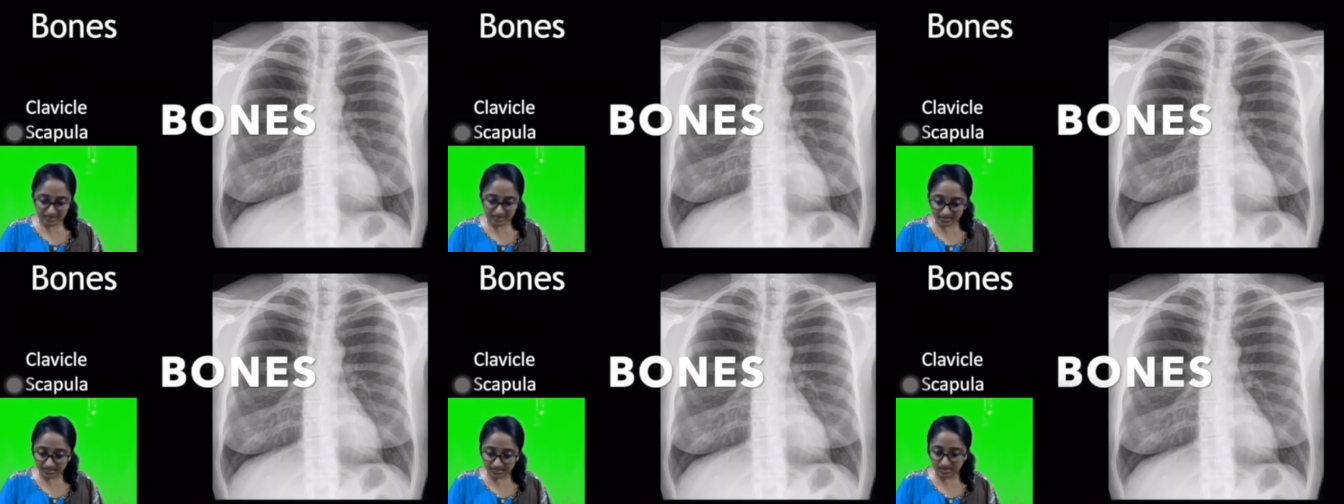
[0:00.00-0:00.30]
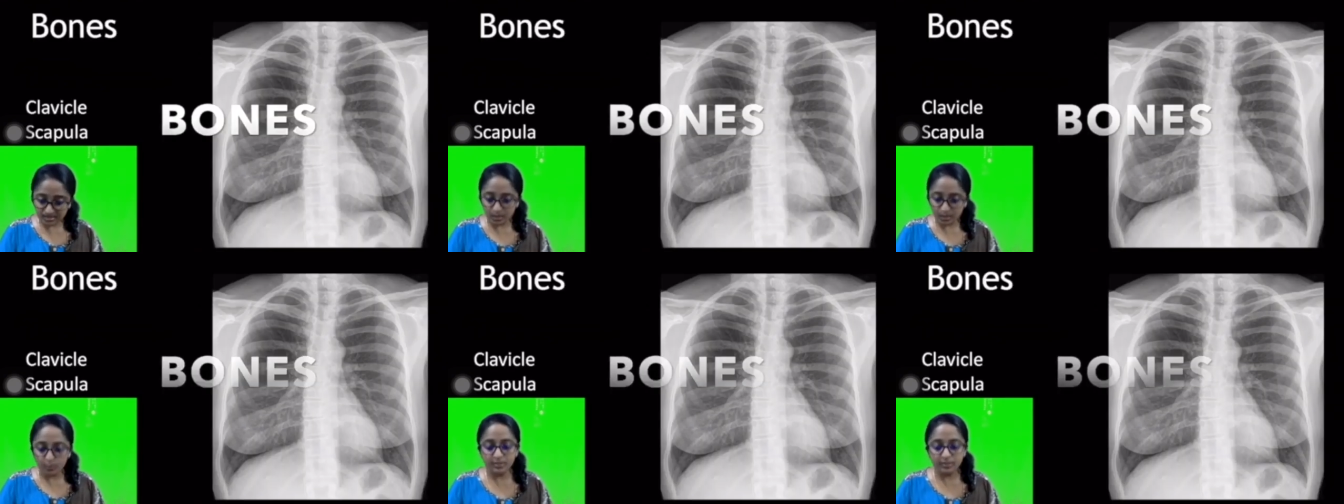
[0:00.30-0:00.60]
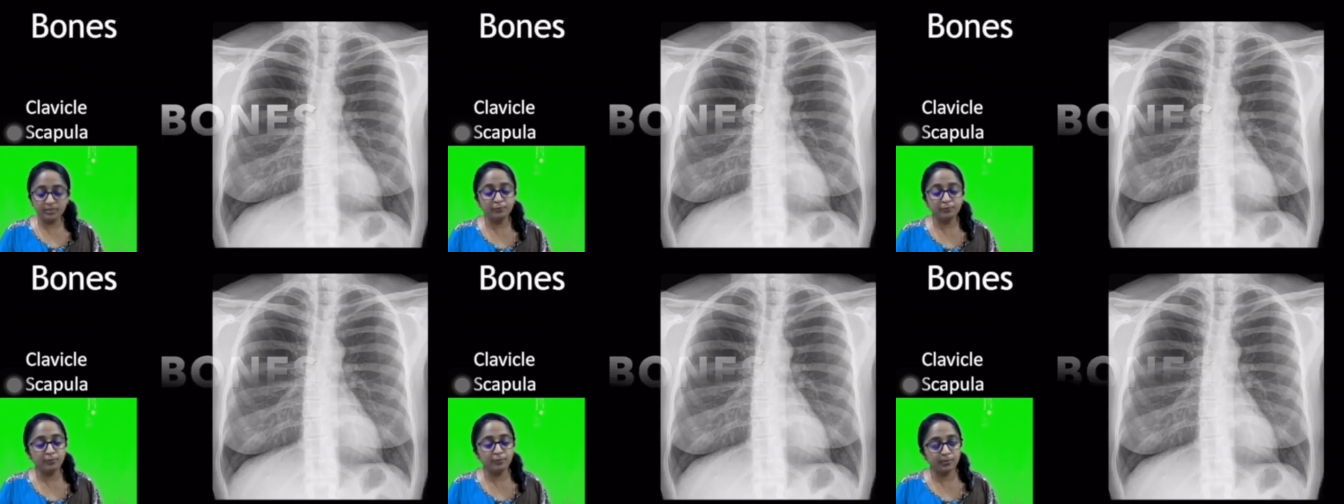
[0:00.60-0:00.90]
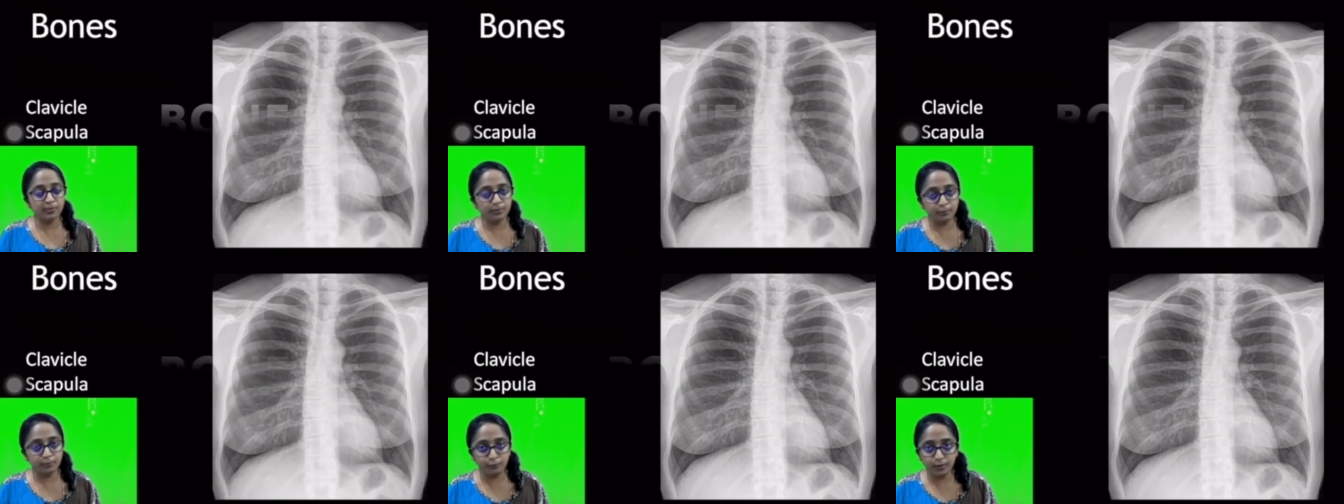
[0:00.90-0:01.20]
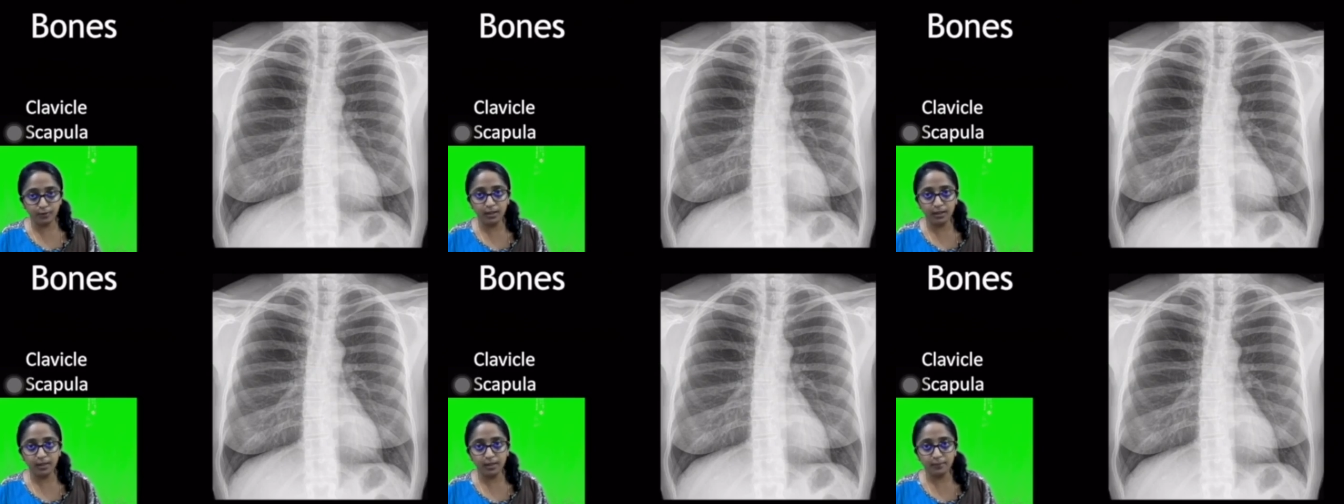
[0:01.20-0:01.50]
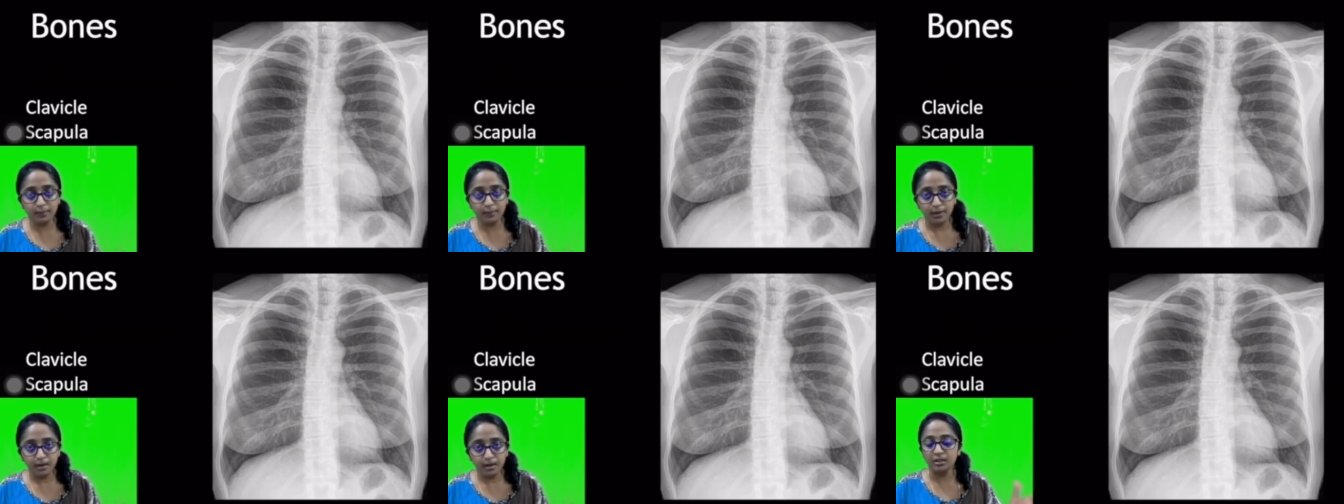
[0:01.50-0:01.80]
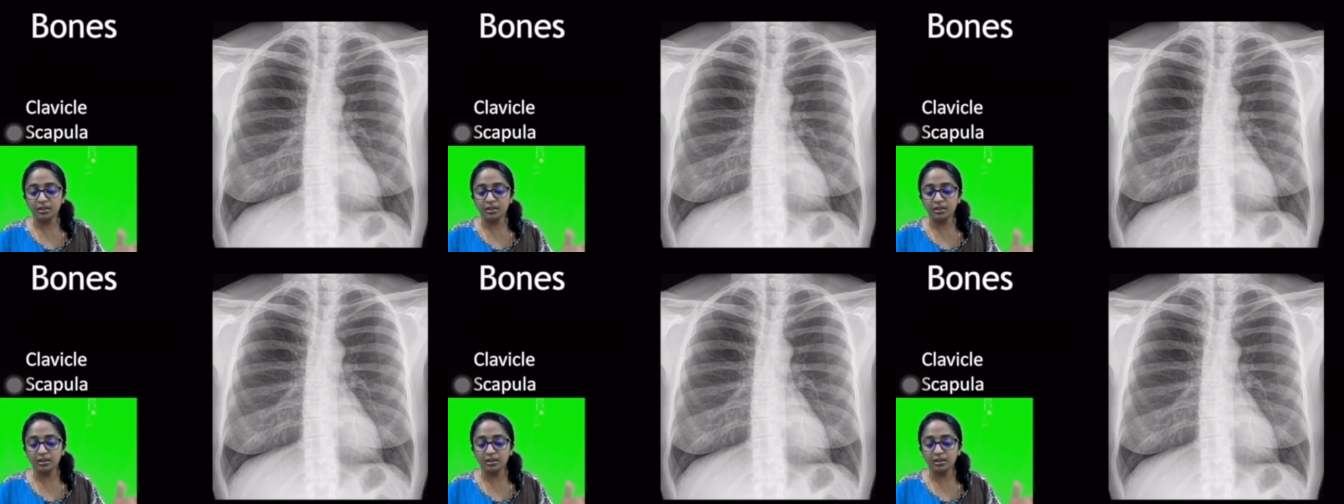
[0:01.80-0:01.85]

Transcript: As it is evident from the film,